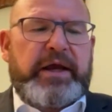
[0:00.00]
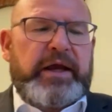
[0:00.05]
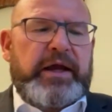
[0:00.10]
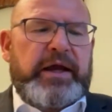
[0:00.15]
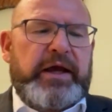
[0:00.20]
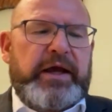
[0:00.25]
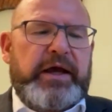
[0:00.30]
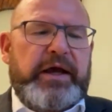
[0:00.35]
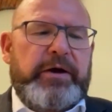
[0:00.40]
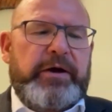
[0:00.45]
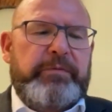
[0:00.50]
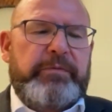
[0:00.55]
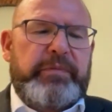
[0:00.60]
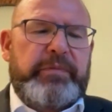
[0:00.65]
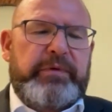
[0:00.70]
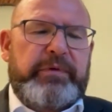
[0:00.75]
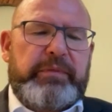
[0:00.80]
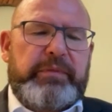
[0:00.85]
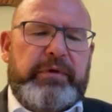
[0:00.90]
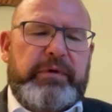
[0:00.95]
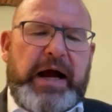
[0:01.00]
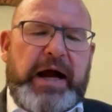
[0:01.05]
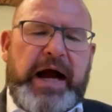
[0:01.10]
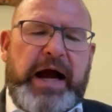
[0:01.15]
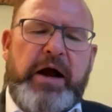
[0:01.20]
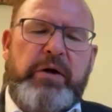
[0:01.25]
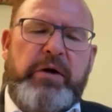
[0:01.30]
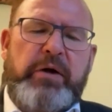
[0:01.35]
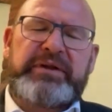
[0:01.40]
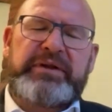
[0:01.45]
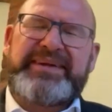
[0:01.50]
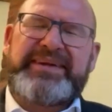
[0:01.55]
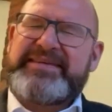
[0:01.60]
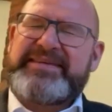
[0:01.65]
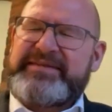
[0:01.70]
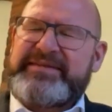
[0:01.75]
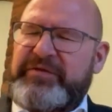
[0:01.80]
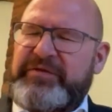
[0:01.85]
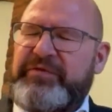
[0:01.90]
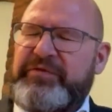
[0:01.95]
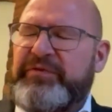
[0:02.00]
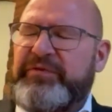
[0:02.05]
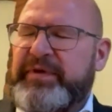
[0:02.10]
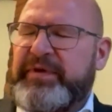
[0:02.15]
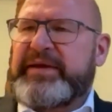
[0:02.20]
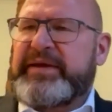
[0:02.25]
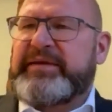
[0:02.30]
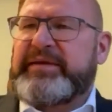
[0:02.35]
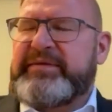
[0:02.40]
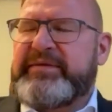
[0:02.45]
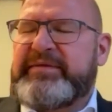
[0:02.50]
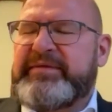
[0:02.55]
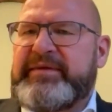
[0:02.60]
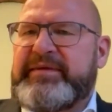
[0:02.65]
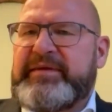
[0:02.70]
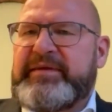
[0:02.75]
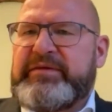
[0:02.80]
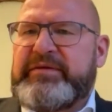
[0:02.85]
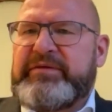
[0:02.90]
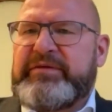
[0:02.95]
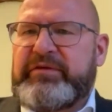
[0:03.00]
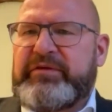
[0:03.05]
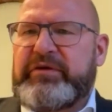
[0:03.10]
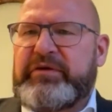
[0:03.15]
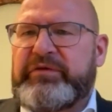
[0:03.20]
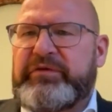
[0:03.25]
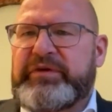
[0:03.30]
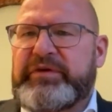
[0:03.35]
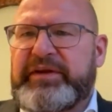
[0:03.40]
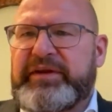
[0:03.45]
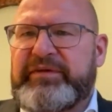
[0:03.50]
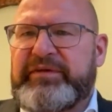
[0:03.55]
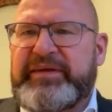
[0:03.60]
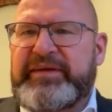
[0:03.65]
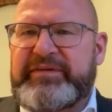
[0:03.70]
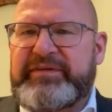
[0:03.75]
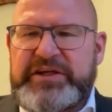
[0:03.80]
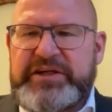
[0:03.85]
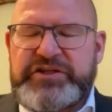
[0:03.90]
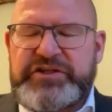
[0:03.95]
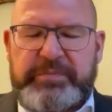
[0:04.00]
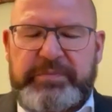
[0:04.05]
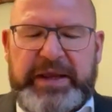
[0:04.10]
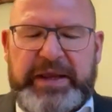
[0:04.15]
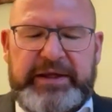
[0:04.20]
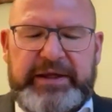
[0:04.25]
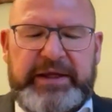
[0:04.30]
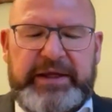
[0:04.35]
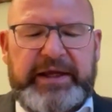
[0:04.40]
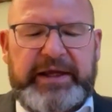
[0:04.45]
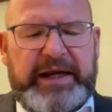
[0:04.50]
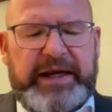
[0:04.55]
How will this affect sort of the decision making?